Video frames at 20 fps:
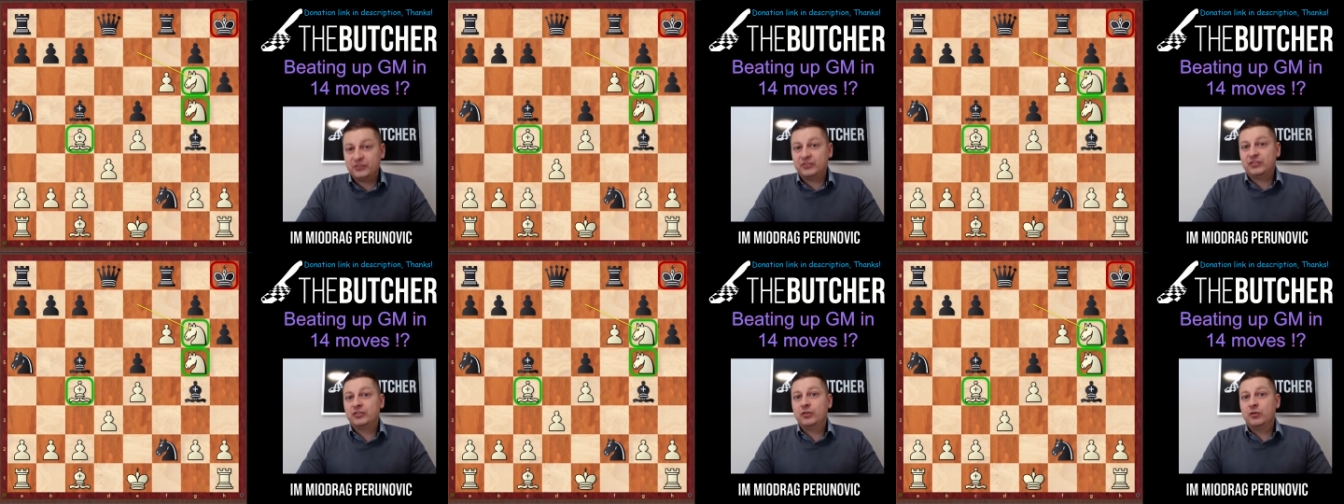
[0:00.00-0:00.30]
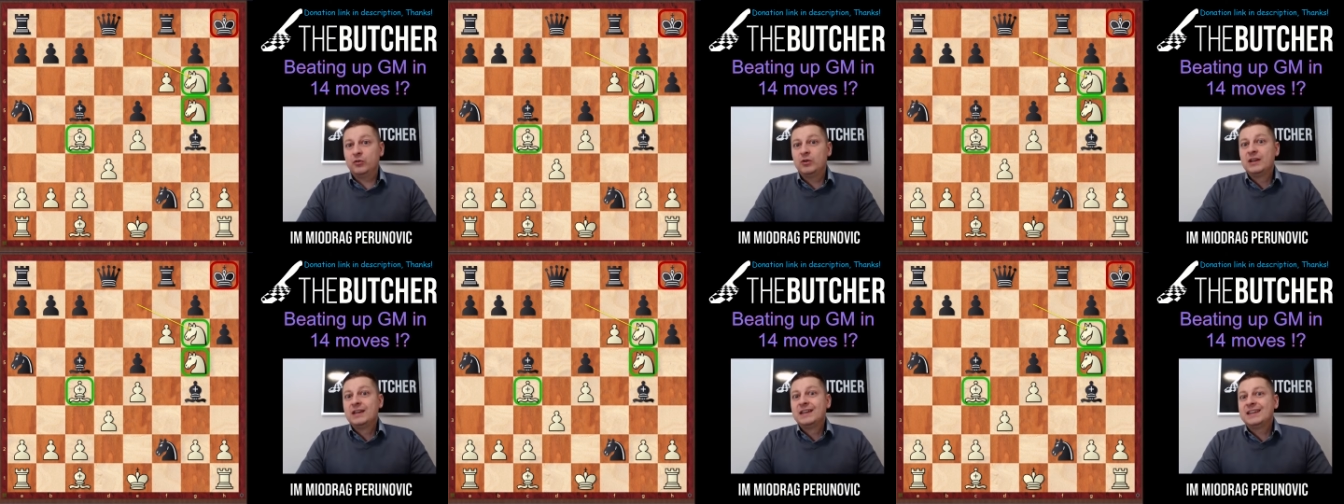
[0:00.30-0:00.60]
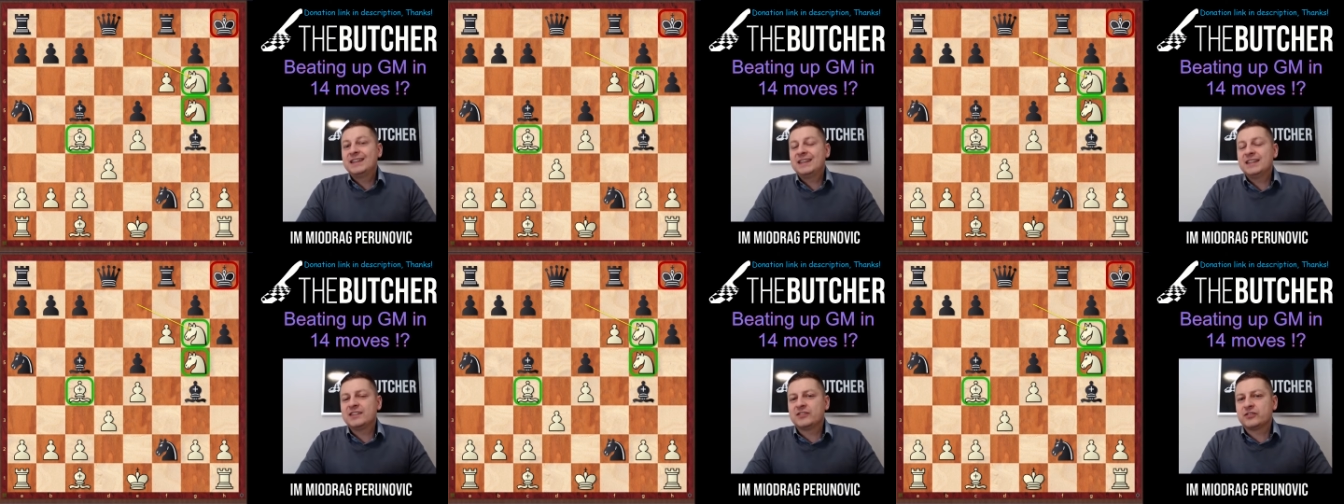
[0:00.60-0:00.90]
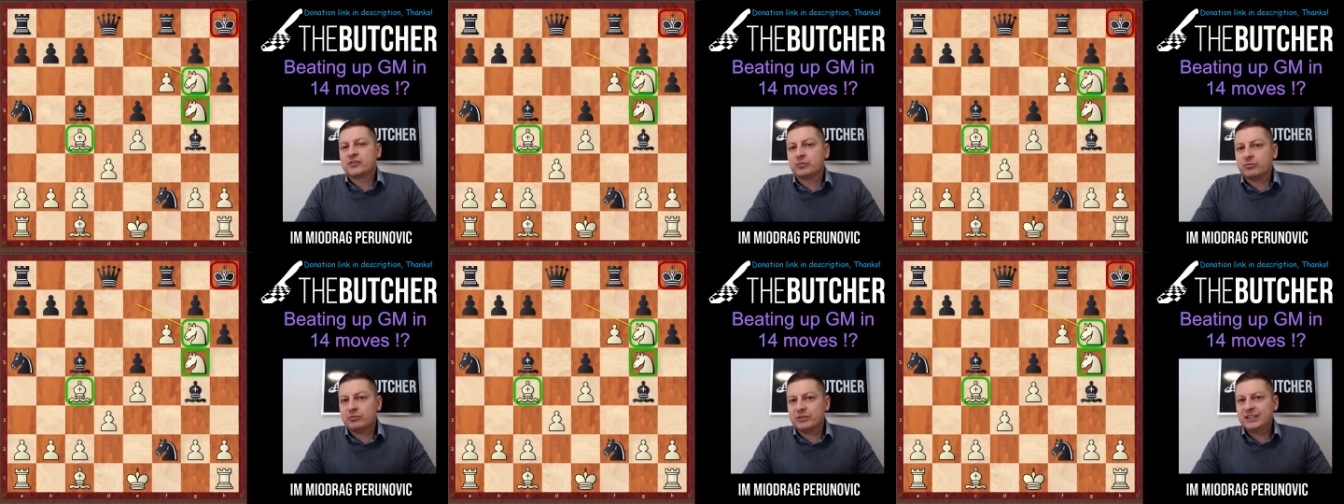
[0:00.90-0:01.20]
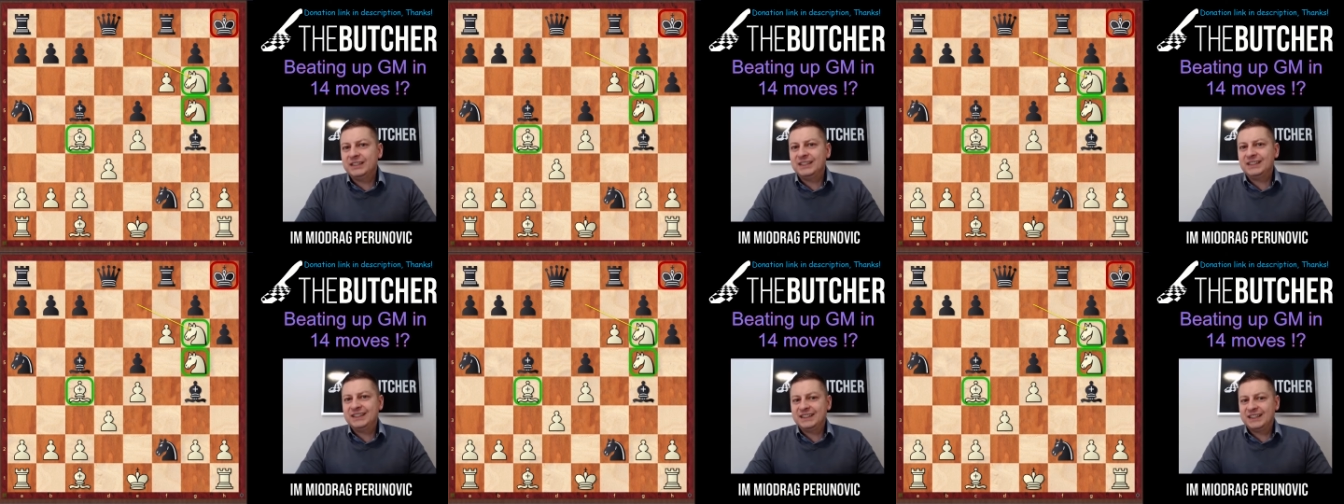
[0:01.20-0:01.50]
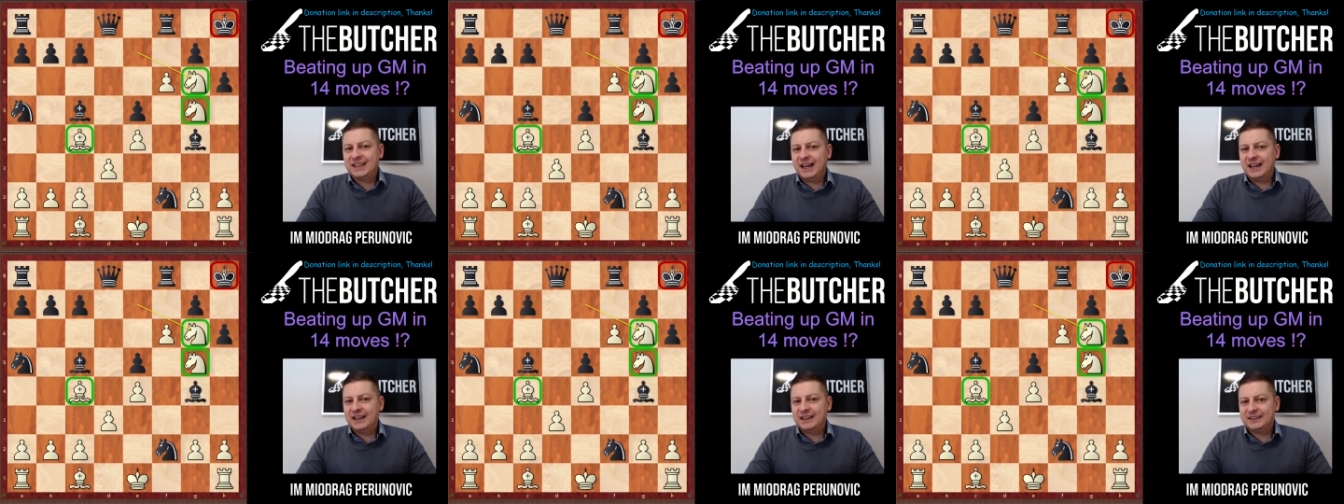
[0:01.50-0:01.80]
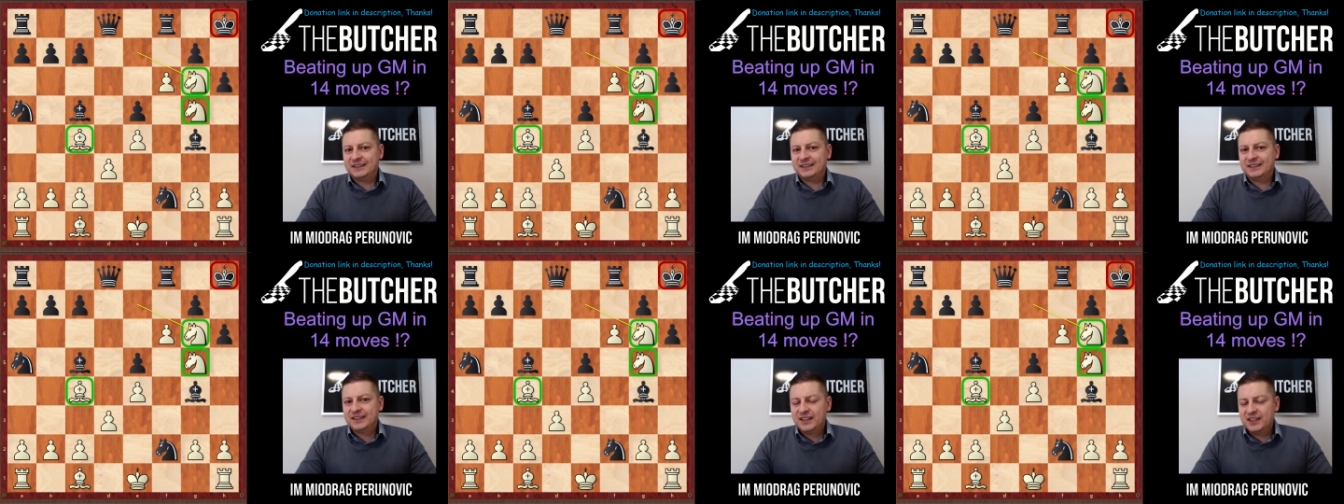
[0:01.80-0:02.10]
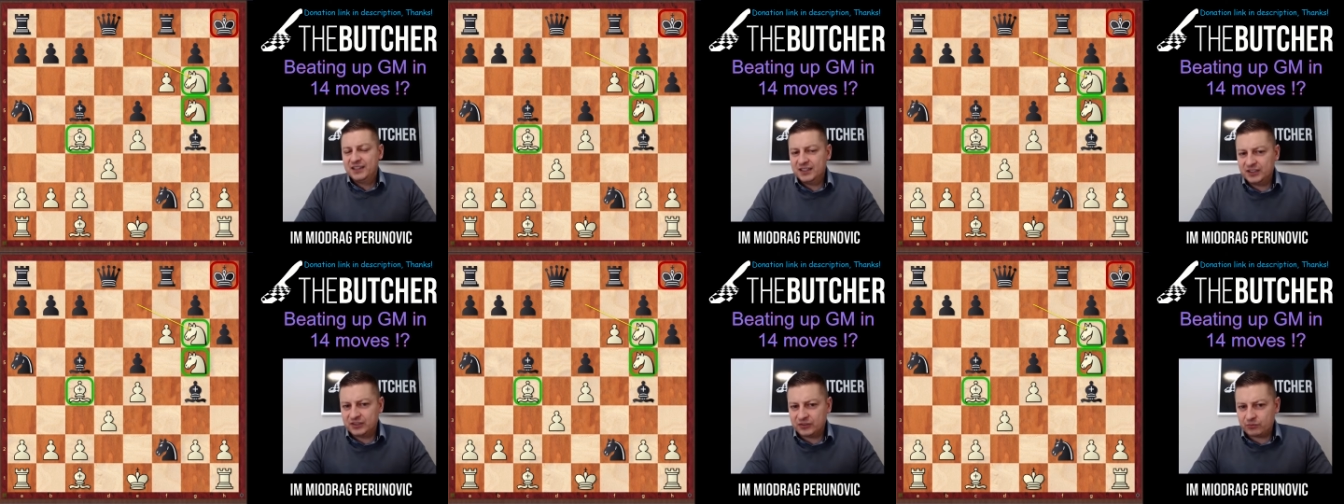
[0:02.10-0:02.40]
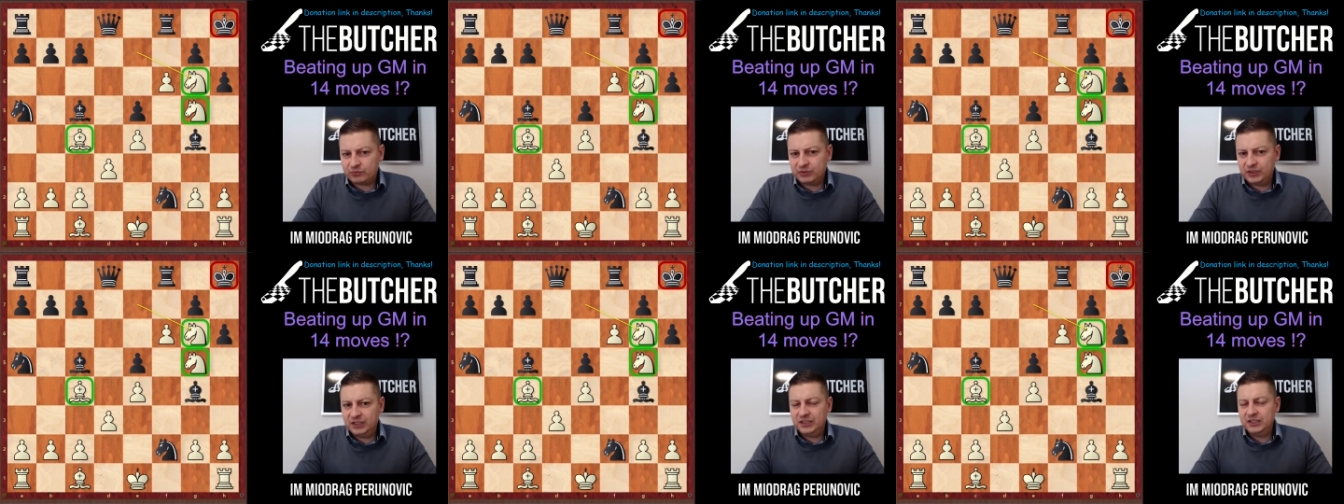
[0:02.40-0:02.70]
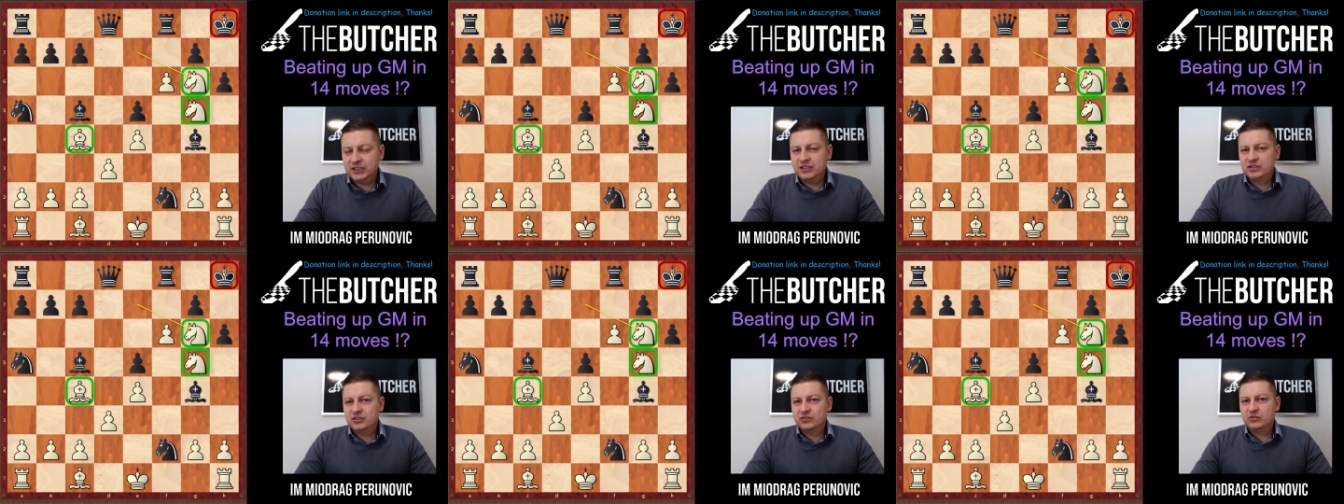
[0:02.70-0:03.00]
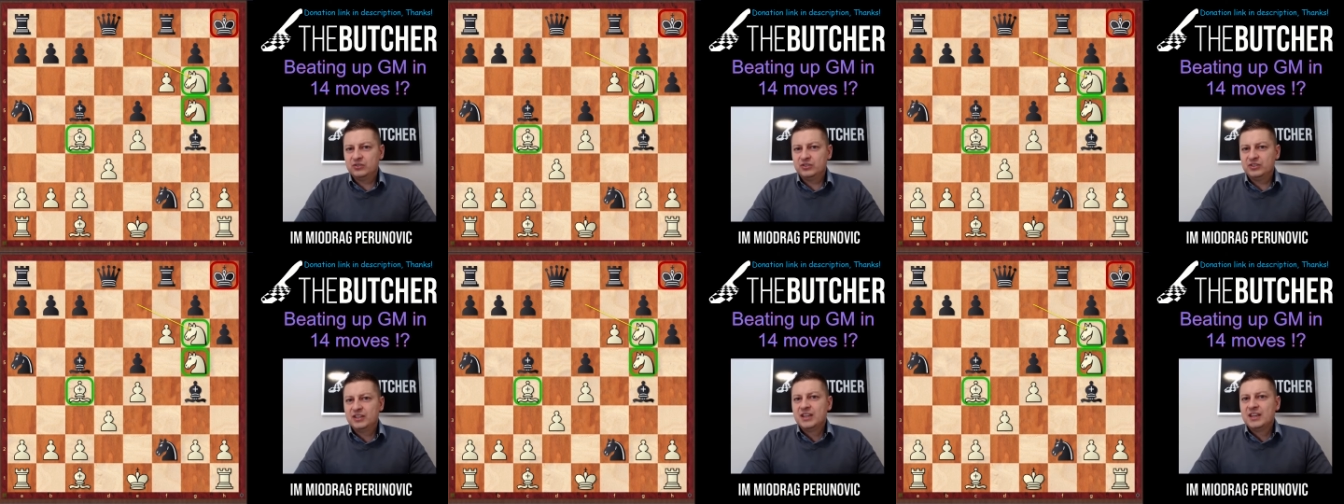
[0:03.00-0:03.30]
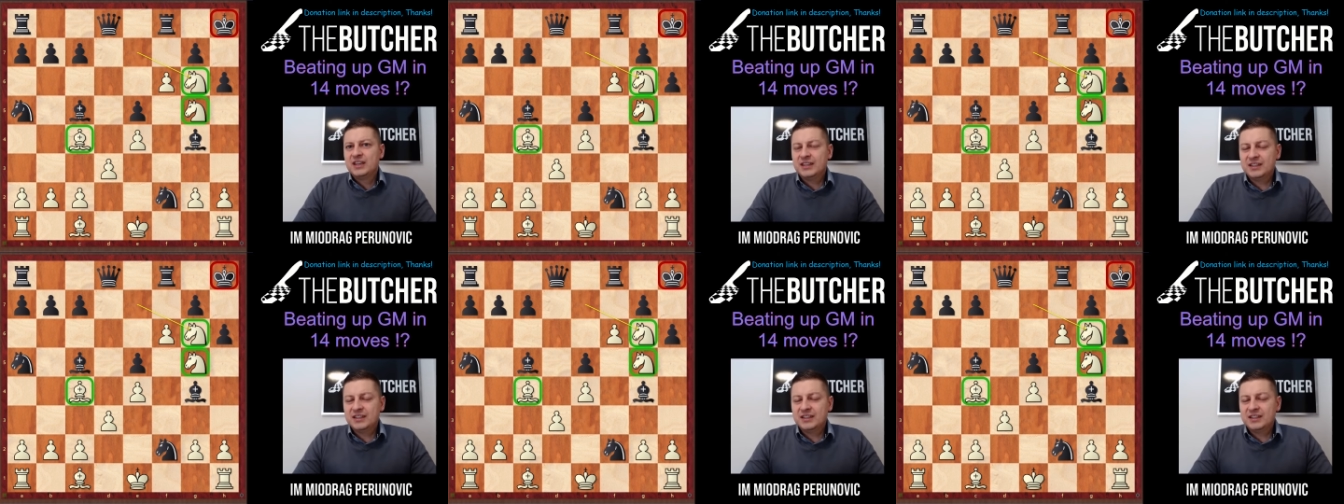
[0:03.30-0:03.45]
So it's really nice. It's really good.